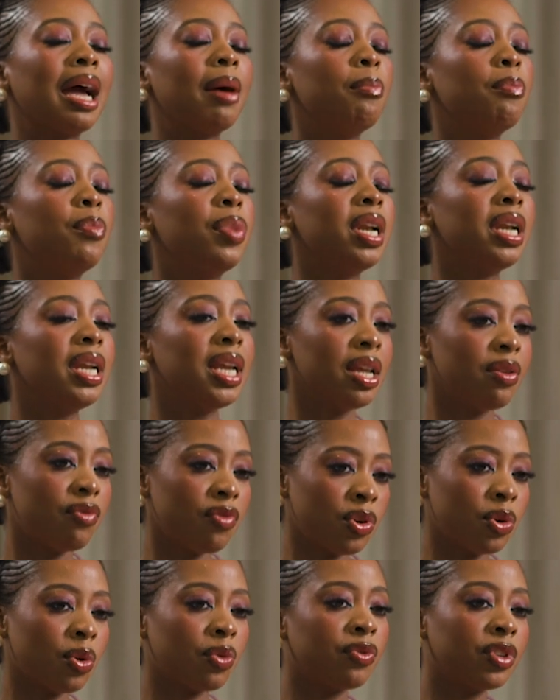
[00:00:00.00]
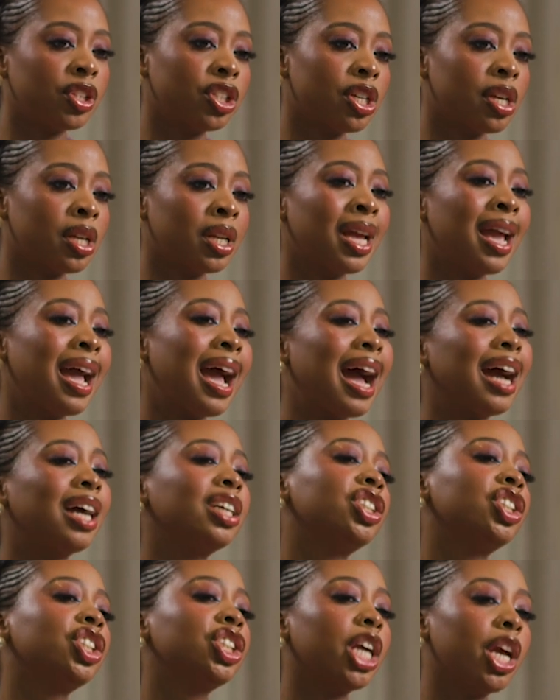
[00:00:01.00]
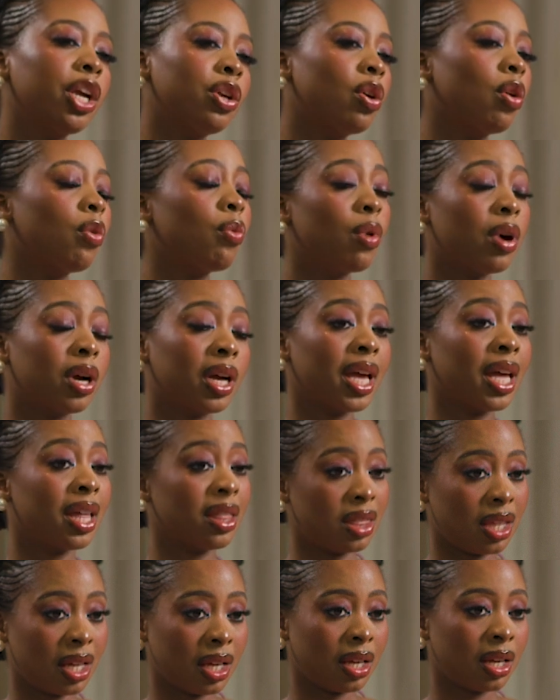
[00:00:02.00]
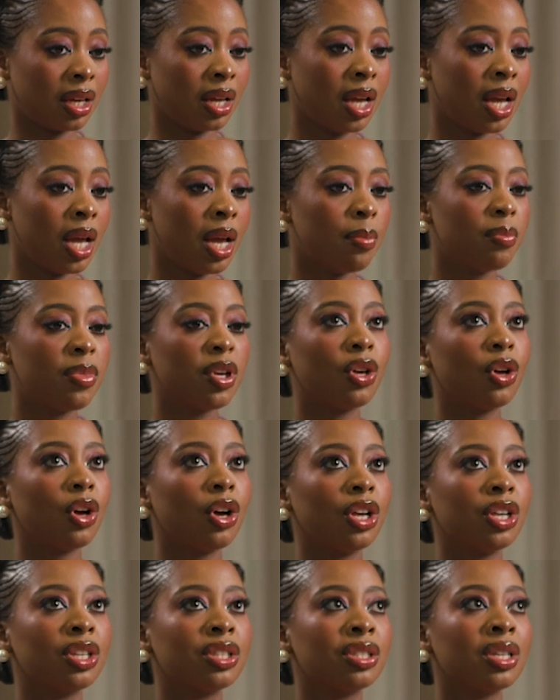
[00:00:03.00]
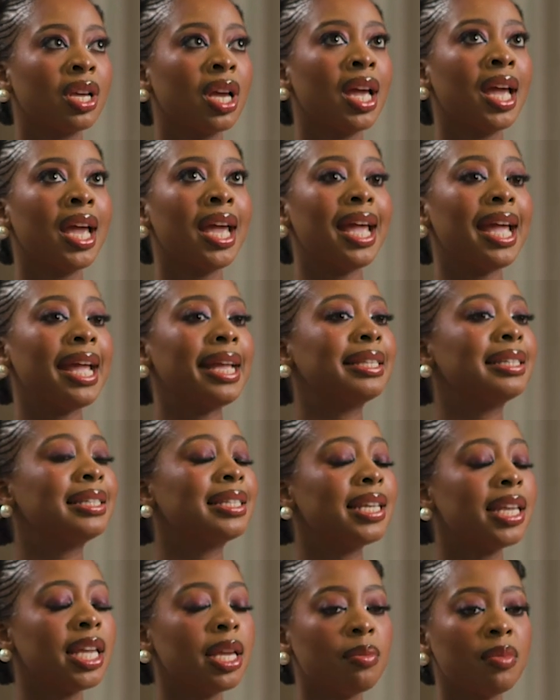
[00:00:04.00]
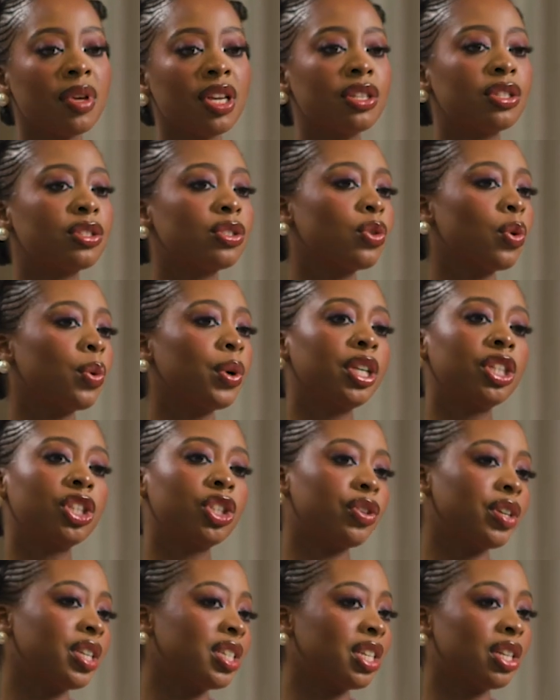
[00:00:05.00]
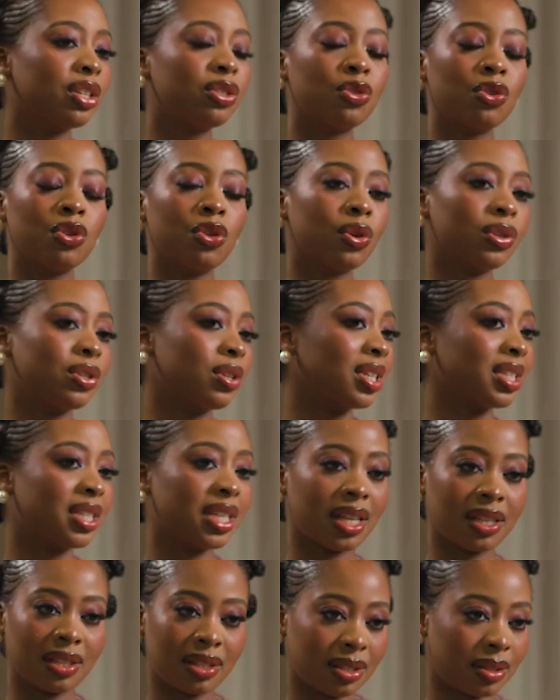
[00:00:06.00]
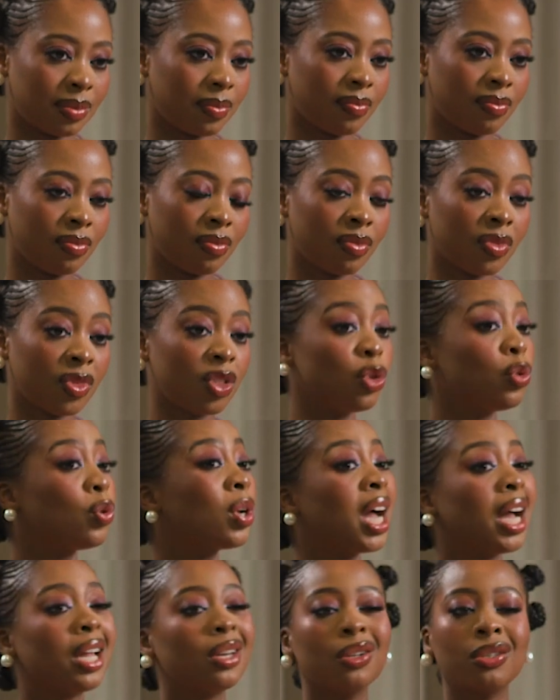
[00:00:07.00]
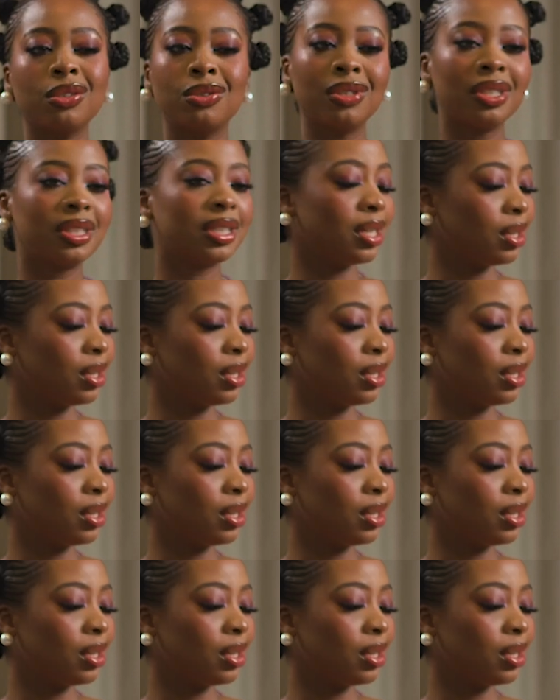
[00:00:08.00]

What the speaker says: and believe in your vision and share your work ethic, because a team is so intrinsic to your success. You cannot do it